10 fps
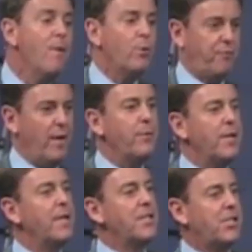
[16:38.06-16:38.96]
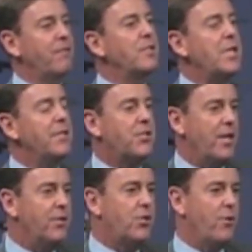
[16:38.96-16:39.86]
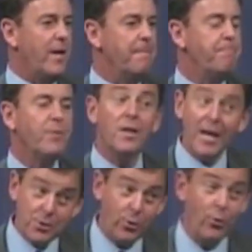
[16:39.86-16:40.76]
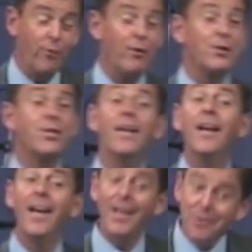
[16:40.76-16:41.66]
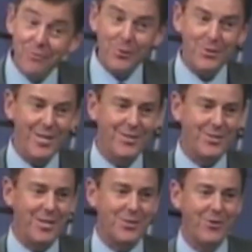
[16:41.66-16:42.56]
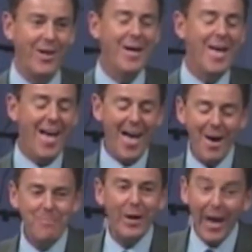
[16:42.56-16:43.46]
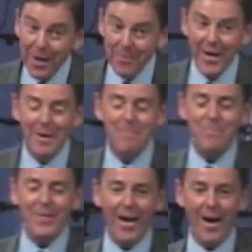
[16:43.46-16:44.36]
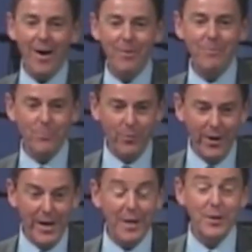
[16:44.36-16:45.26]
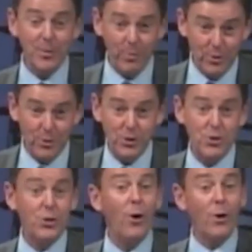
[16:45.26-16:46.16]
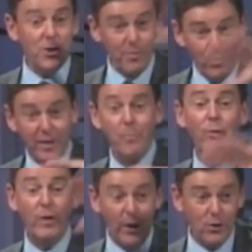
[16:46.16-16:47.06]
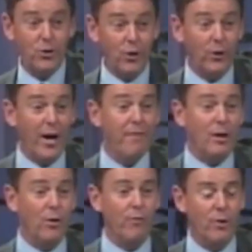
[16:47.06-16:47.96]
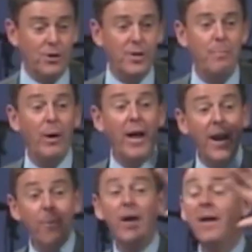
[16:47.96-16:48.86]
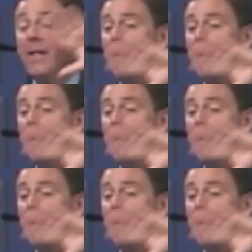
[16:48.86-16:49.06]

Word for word: was founded in the 17th century, Glasgow University in the 14th century. Uh, but anyway, uh, we needed to produce the scholars to bring them over here so you could have a university. But anyway,